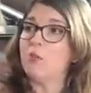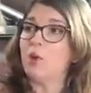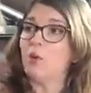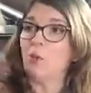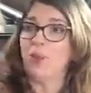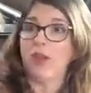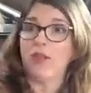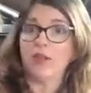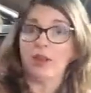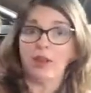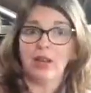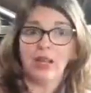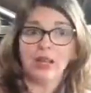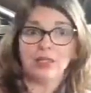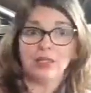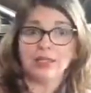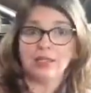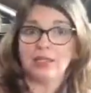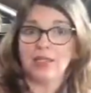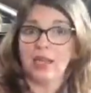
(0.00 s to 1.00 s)
whether
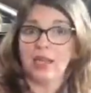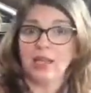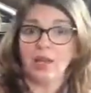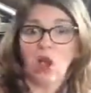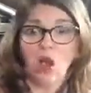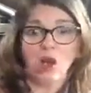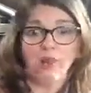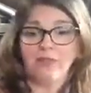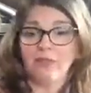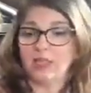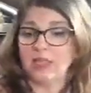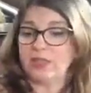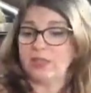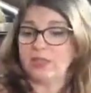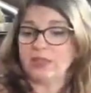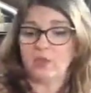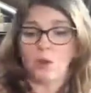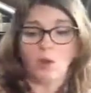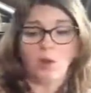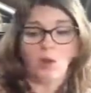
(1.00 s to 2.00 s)
it's in
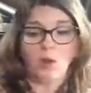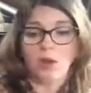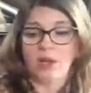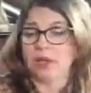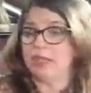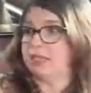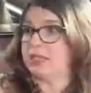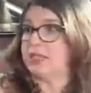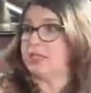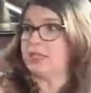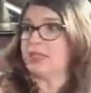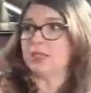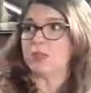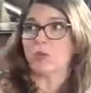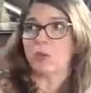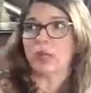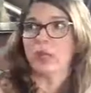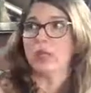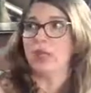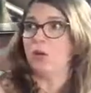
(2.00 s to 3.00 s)
office or in the
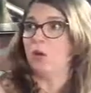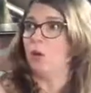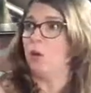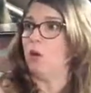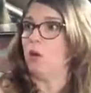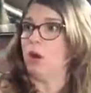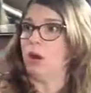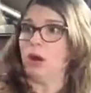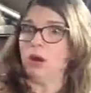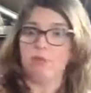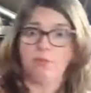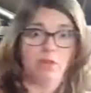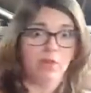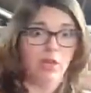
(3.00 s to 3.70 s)
C-suite or,